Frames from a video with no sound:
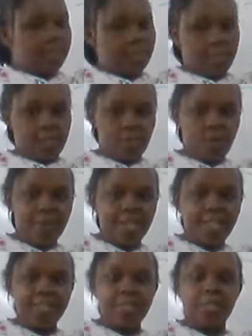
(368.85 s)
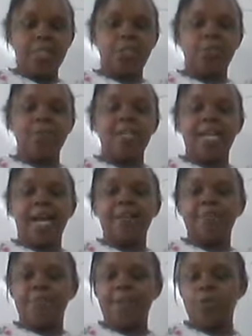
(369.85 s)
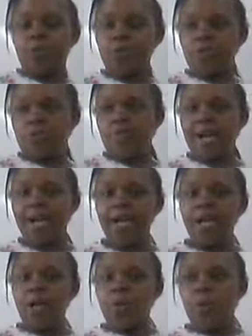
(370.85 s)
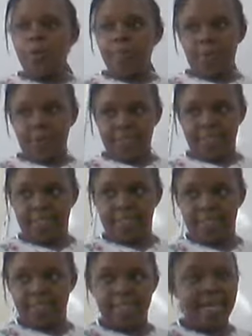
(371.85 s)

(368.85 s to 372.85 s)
storage, issuing, and final use of a commodity.